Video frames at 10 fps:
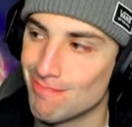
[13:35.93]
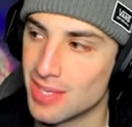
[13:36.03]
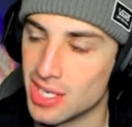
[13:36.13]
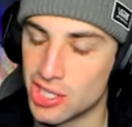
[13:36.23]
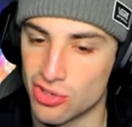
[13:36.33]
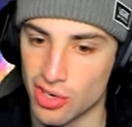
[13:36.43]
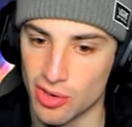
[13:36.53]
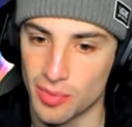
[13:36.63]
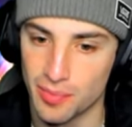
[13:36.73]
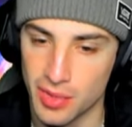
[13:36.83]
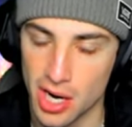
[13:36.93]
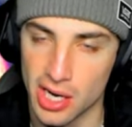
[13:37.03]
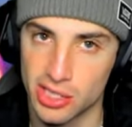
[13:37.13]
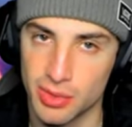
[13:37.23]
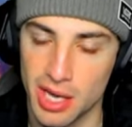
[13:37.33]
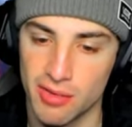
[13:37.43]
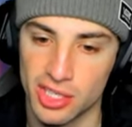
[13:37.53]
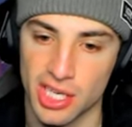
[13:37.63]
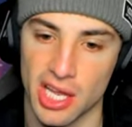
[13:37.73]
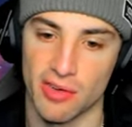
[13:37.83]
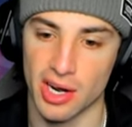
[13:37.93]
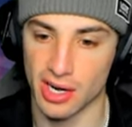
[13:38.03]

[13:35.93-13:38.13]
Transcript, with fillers: It's Trick Room. Alright, so we got rid of Shadow Rider